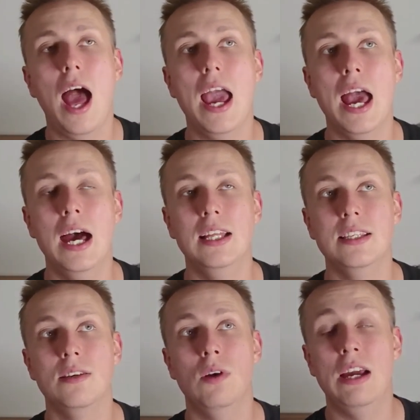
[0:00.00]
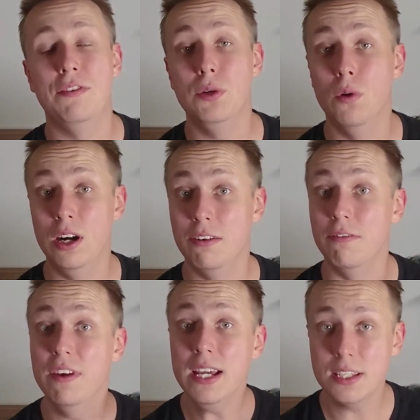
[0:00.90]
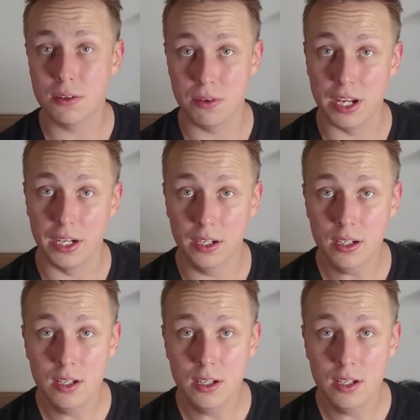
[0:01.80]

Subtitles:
And if you are an advanced creator,